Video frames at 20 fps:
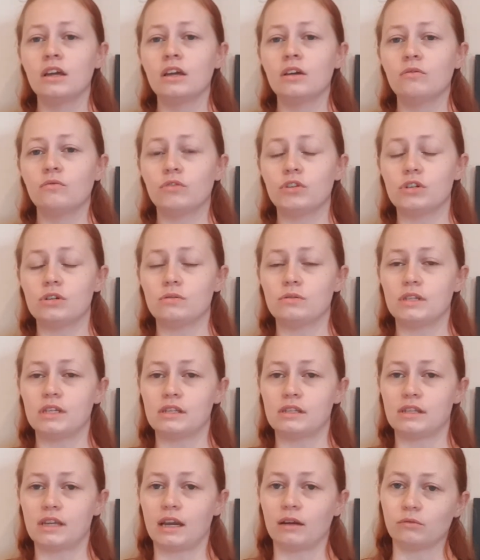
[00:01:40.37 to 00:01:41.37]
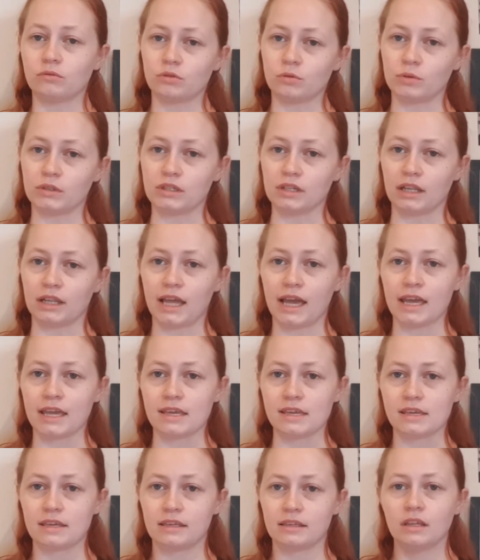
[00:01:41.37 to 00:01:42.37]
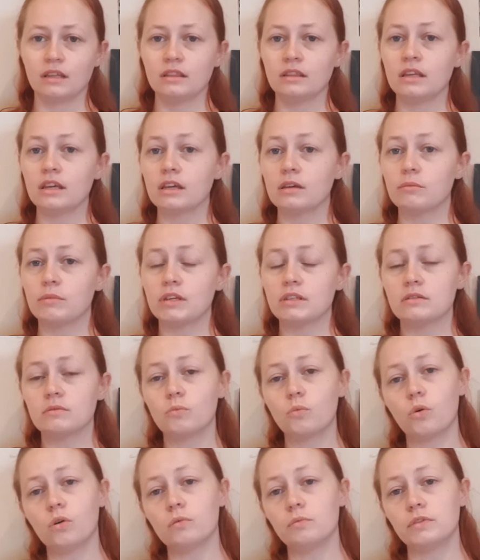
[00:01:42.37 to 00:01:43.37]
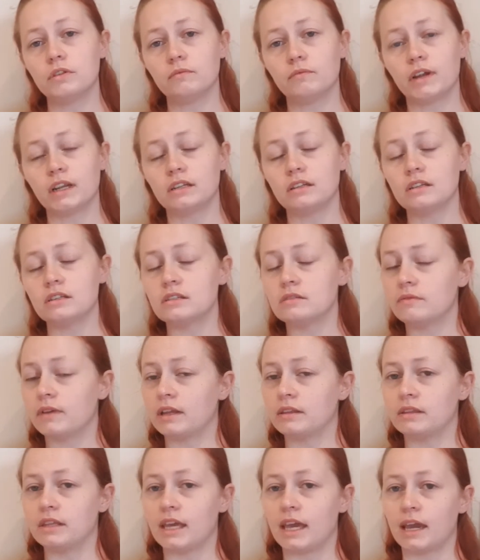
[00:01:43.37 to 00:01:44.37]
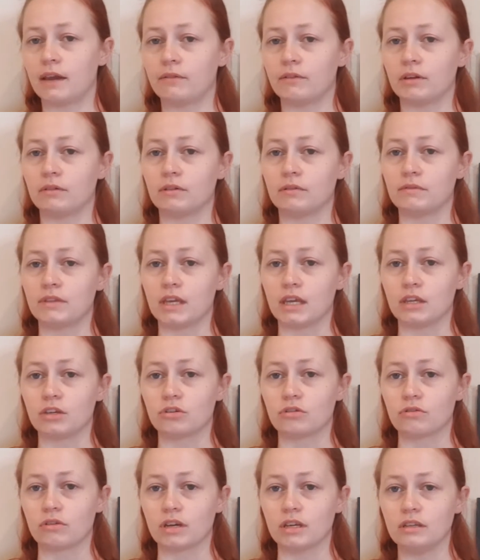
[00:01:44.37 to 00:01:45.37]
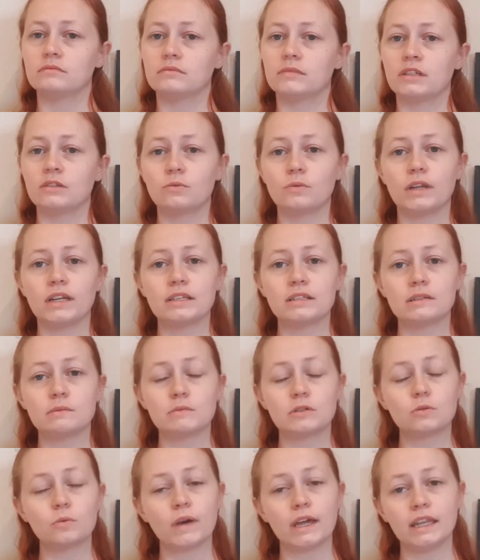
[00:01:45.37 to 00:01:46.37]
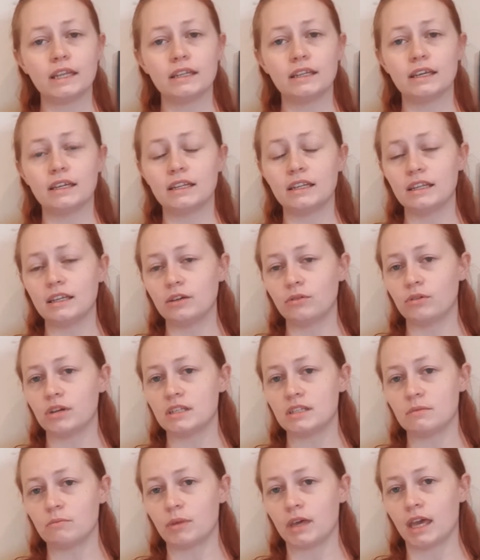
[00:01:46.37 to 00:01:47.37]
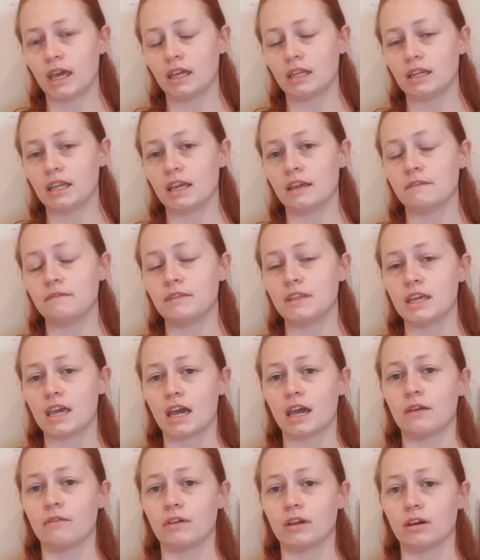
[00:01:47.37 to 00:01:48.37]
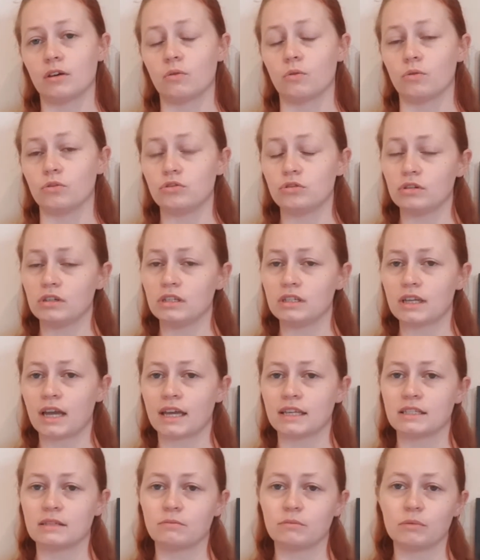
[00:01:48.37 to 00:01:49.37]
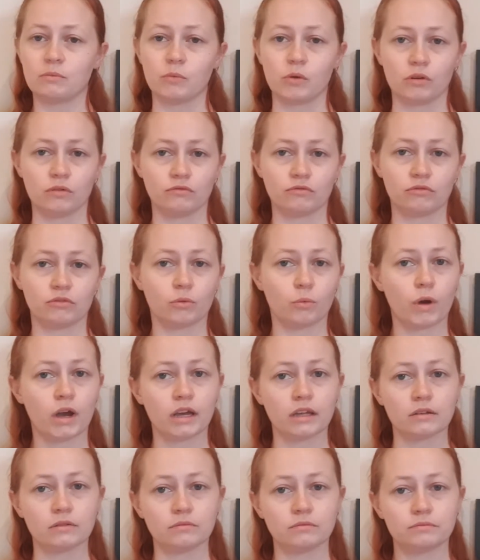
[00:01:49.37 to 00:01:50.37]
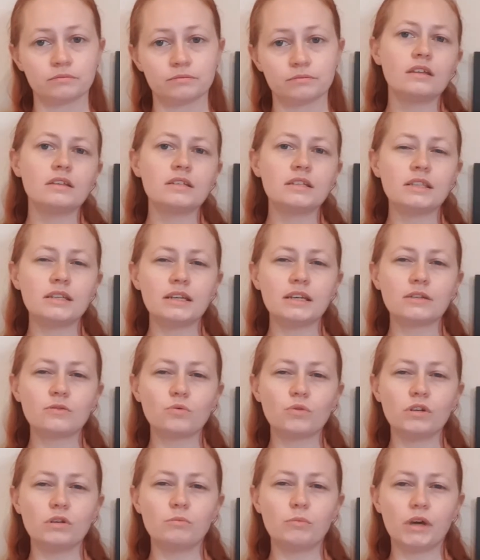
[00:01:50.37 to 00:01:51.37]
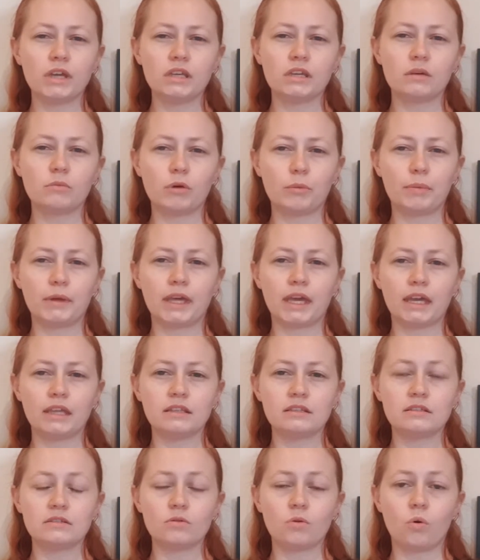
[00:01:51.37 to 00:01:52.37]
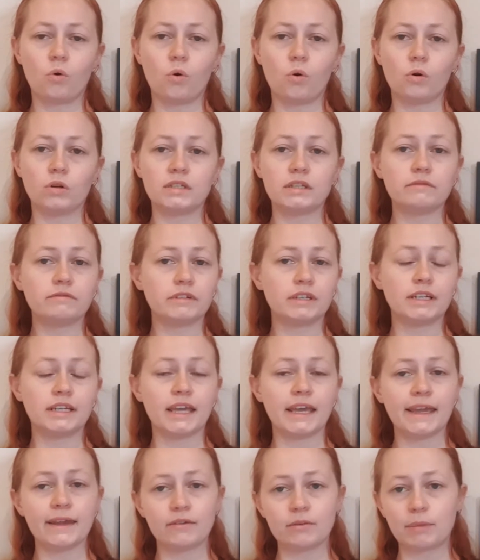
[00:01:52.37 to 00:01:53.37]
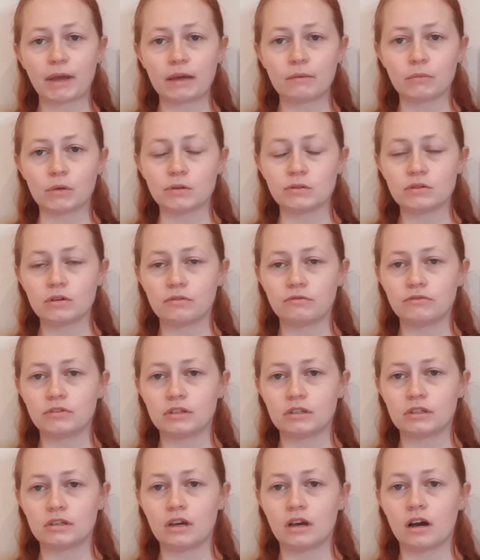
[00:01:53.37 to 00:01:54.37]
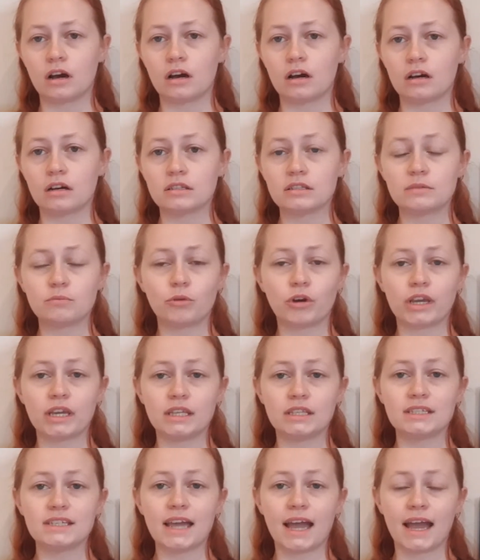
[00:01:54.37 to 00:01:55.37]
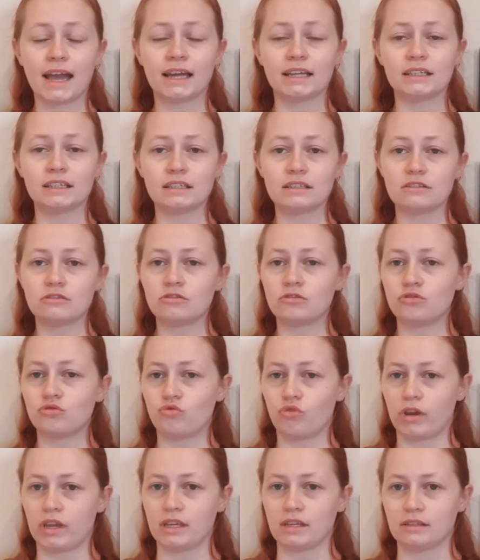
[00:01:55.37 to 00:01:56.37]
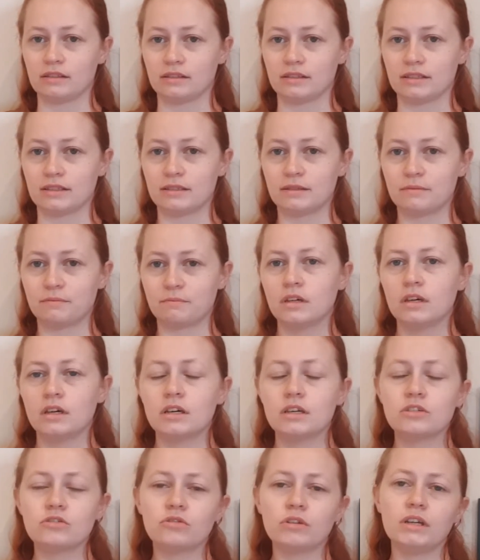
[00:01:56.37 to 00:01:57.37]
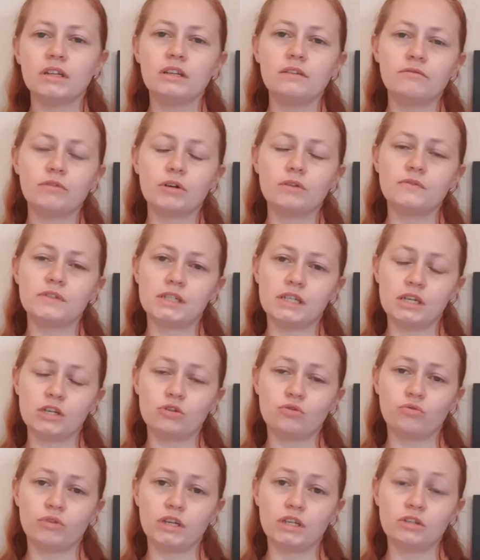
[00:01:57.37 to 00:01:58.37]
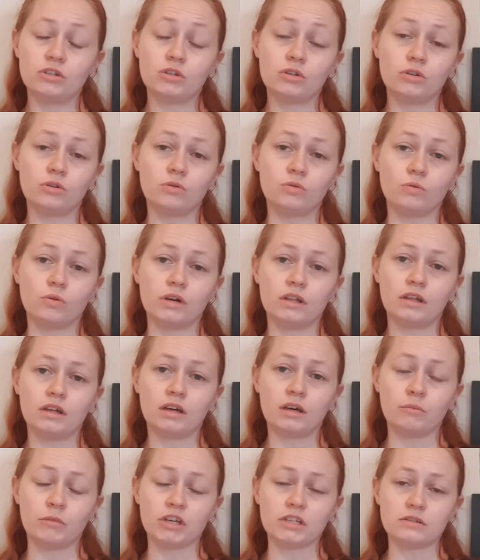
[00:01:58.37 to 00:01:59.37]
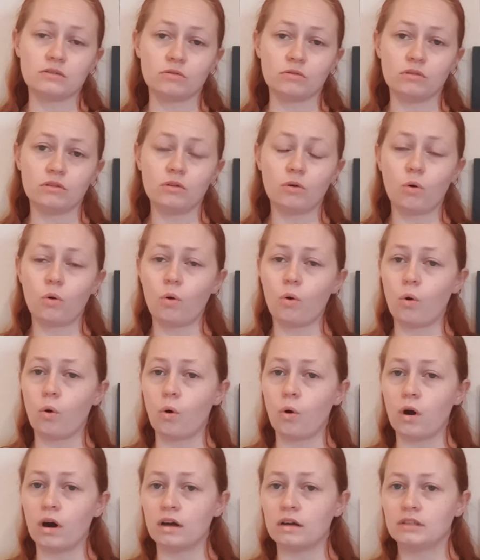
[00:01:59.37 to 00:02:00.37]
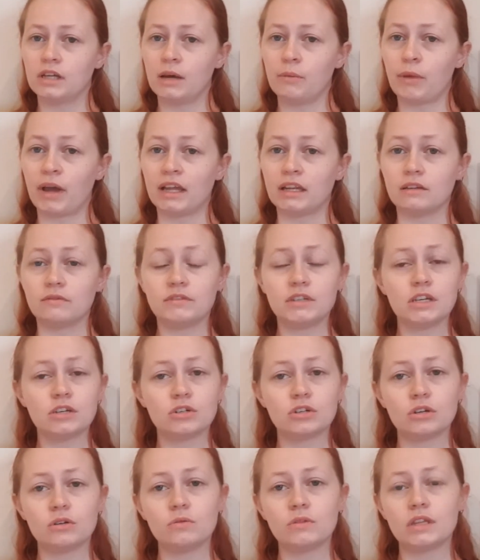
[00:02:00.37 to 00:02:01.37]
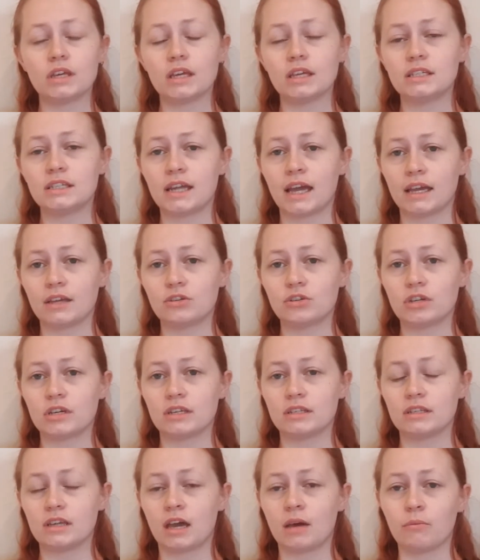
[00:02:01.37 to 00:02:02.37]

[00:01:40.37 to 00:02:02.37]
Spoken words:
reduces down to a dull ache. There can be some warmth and redness around the area of the injury, as well as some swelling and an increase in pain if the area or joint hasn't been moved for a while. So the next one you might come up against or definitely hear about most often are sprains and strains. A strain involves an injury to a muscle or a band of tissue that attaches a